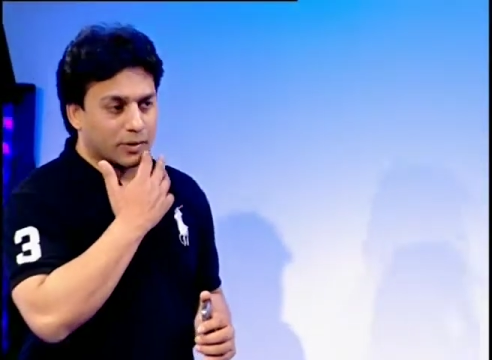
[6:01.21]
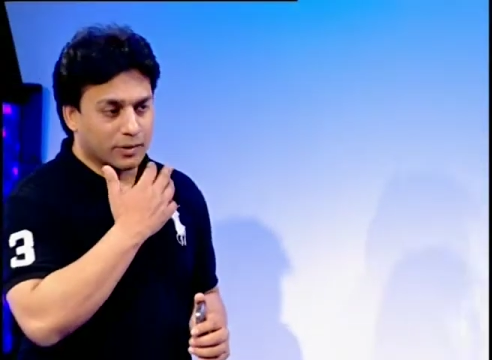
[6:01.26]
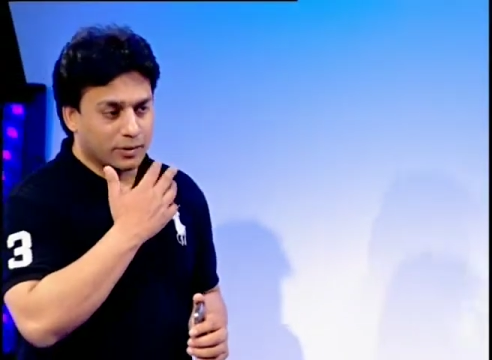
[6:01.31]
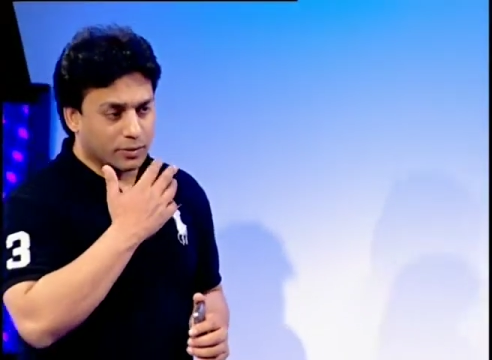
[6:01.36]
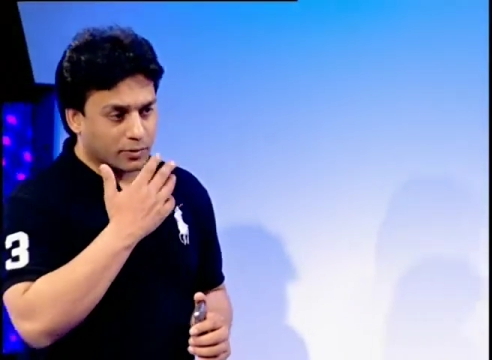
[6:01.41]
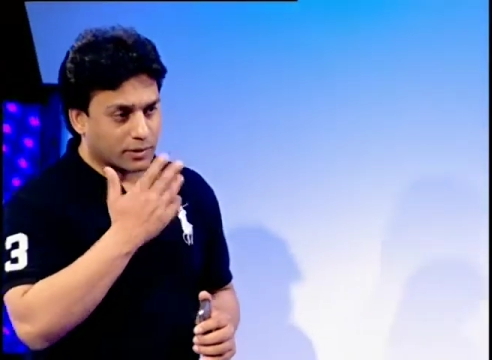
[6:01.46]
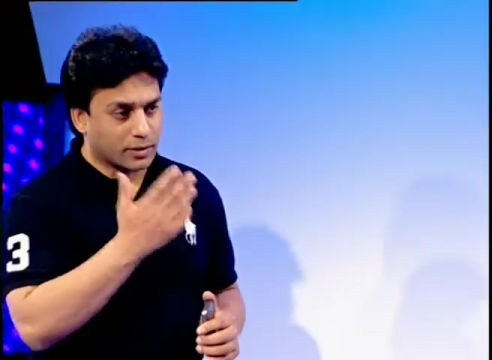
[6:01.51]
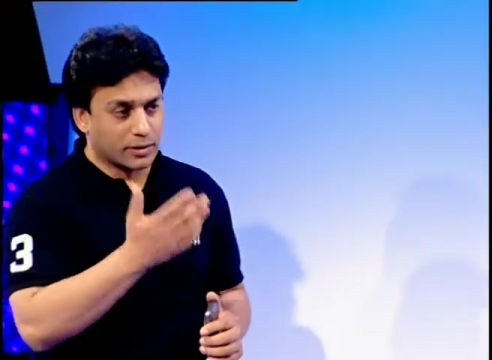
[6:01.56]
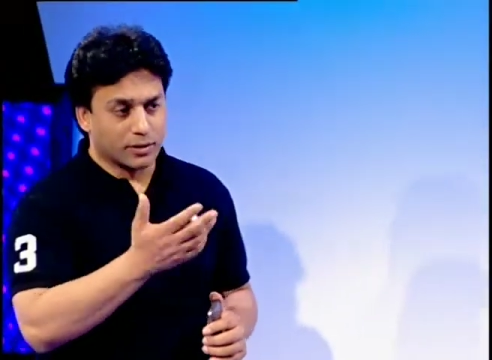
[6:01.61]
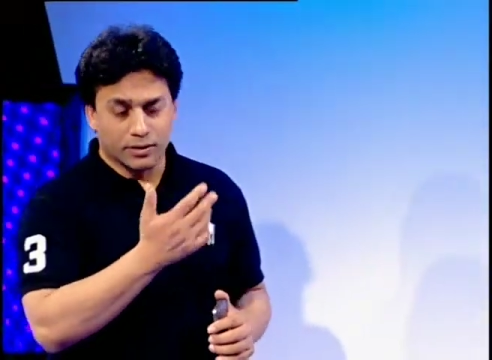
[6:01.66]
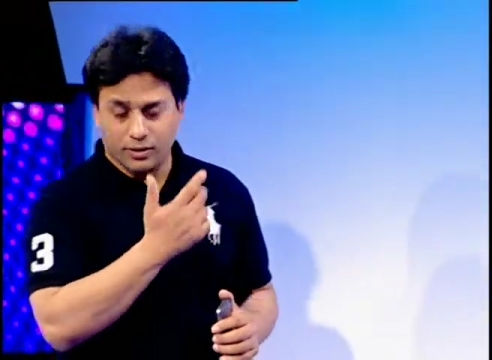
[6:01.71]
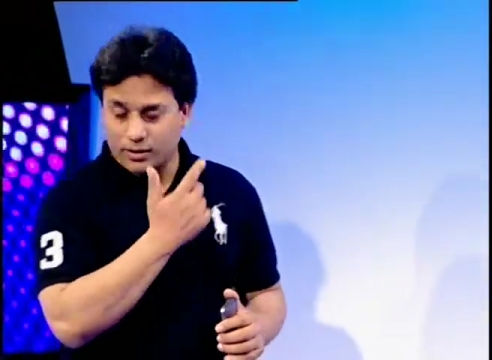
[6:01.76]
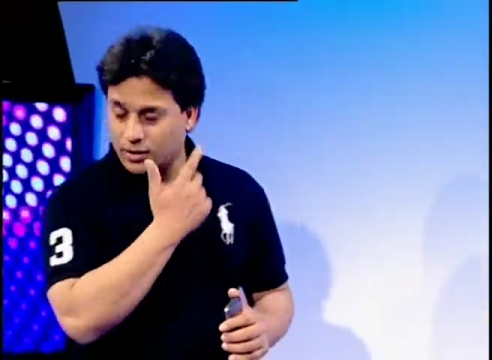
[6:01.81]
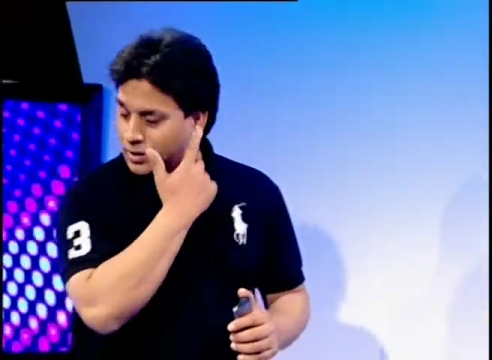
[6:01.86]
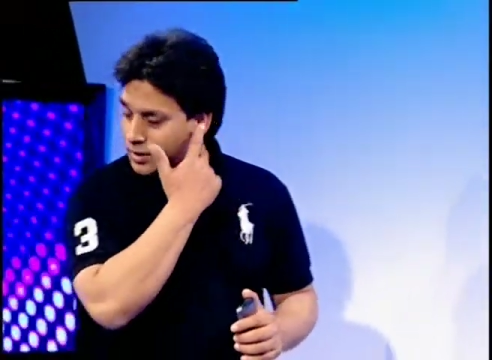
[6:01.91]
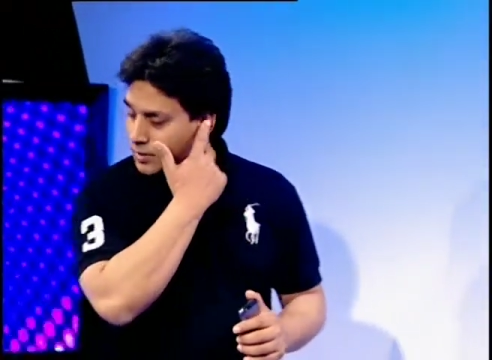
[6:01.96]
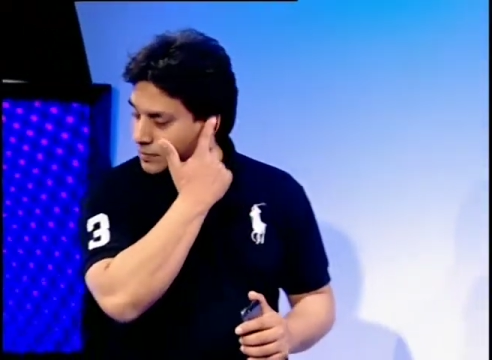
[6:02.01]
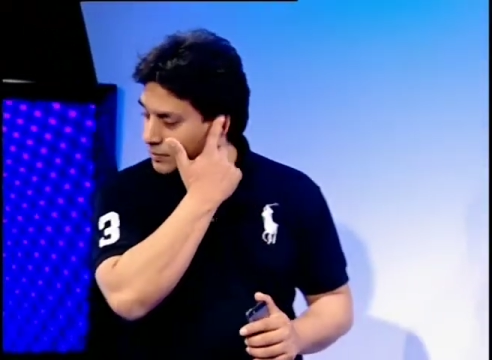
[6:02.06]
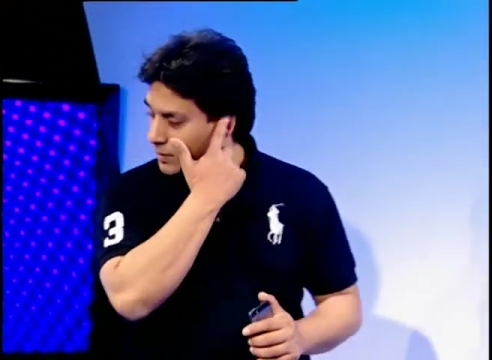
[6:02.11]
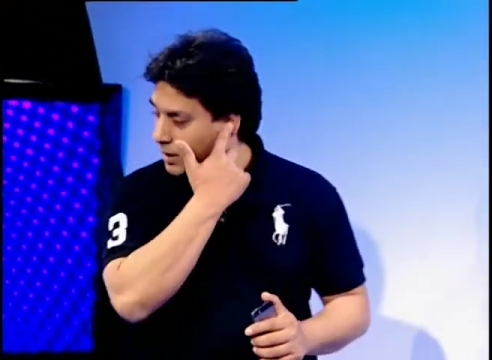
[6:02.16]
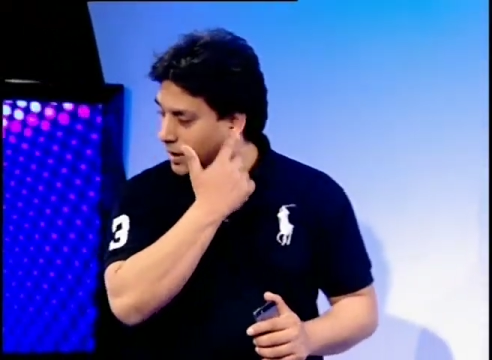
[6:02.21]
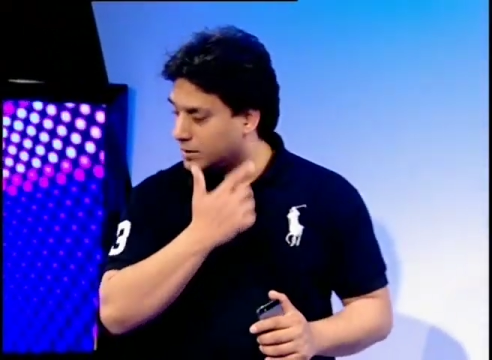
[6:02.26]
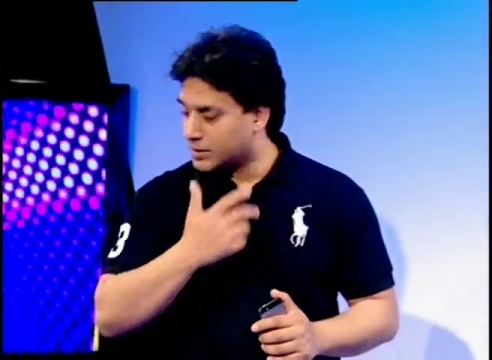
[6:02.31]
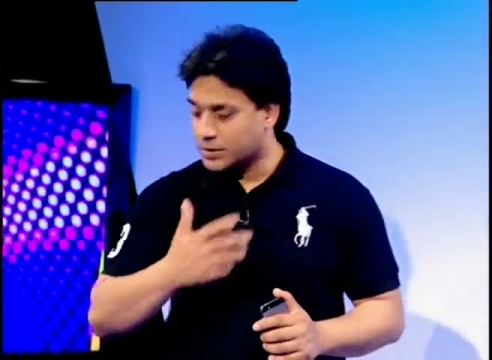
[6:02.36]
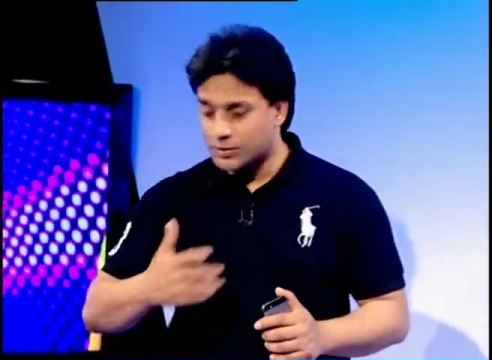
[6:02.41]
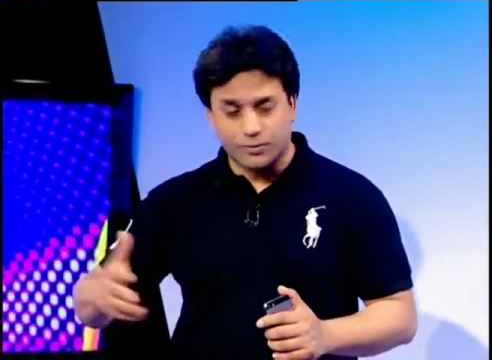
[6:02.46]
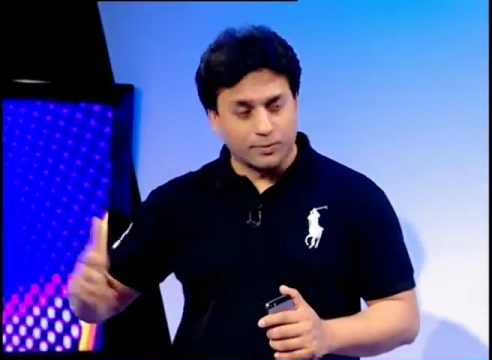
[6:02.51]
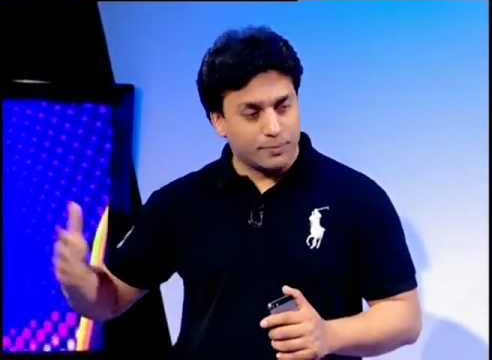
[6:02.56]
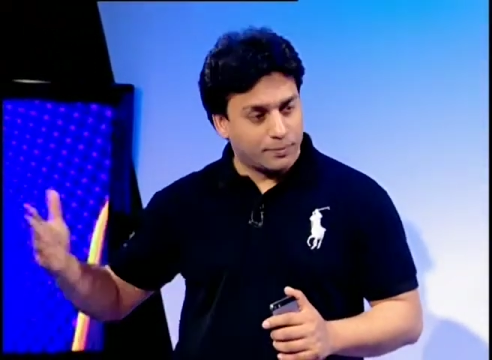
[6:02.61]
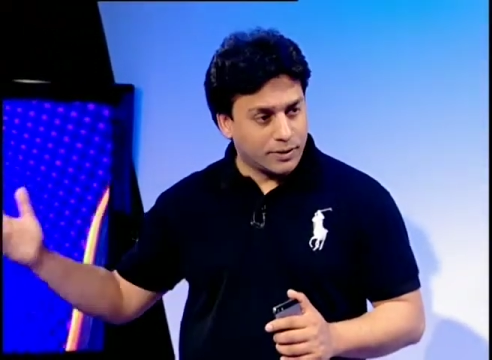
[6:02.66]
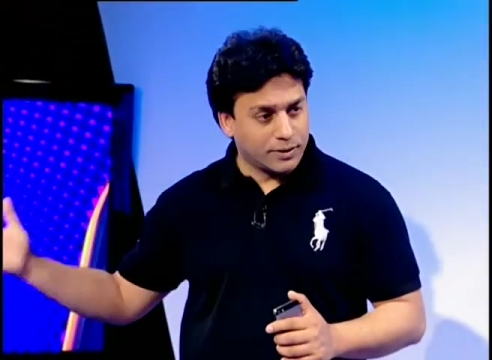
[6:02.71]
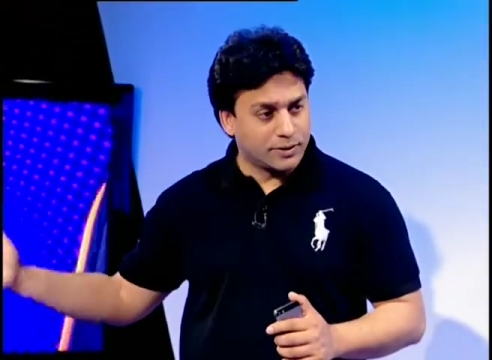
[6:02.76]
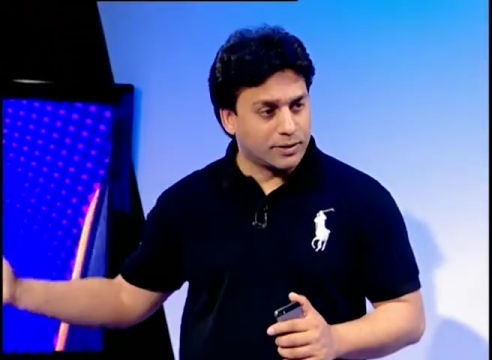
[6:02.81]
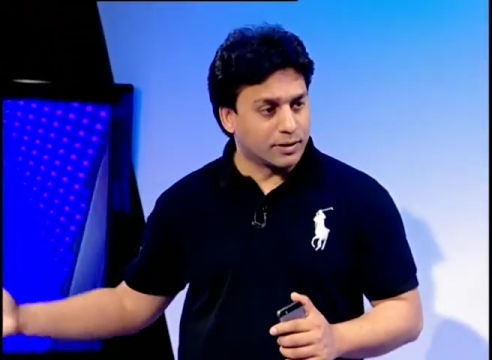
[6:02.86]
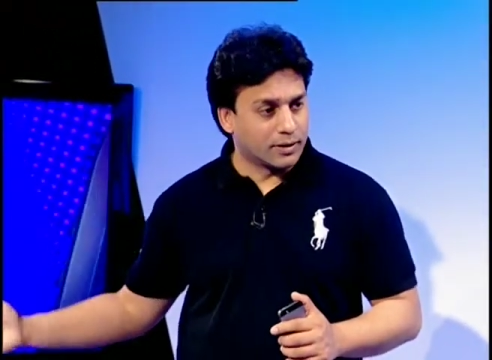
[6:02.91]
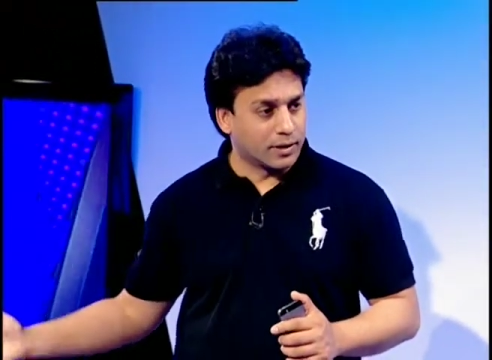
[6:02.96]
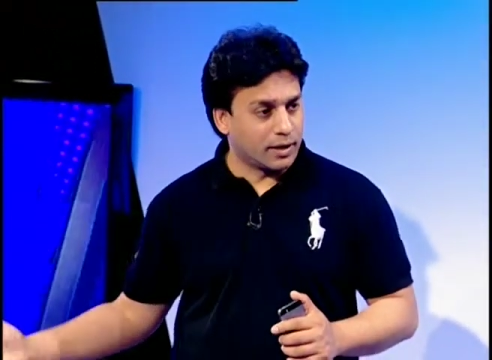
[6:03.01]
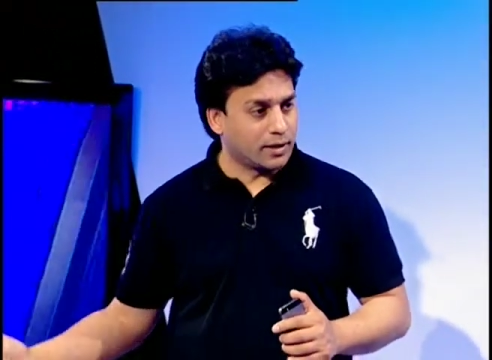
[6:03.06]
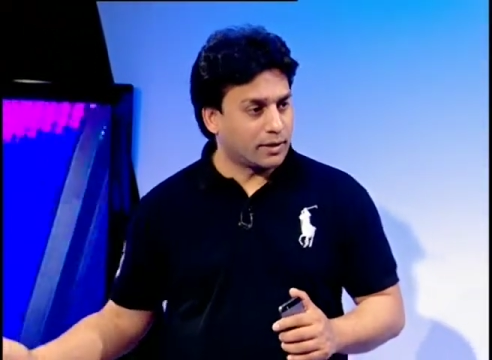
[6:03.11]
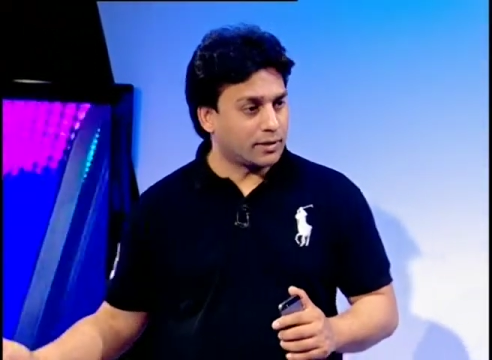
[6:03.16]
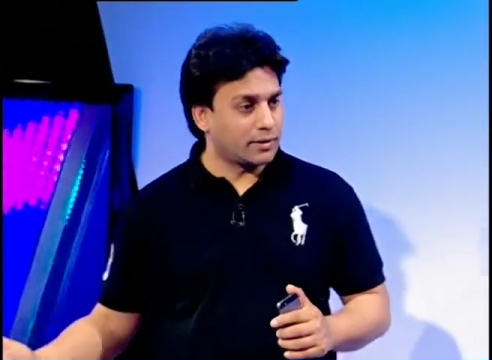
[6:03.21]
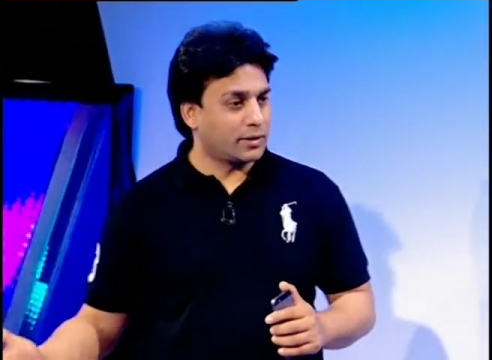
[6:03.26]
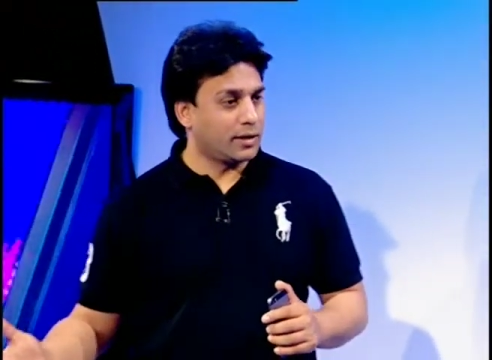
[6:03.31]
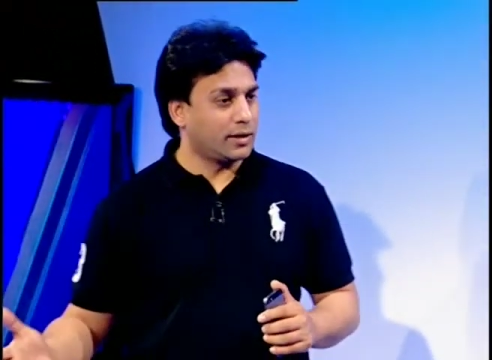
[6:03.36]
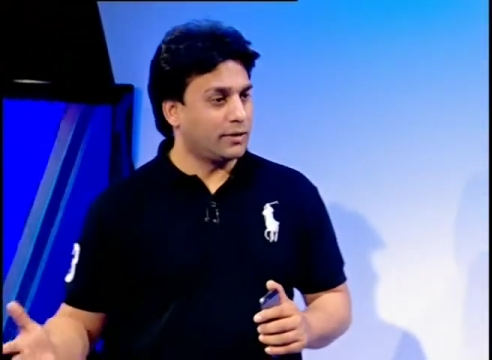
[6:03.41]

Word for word: You can. Um, I'll just replace your card,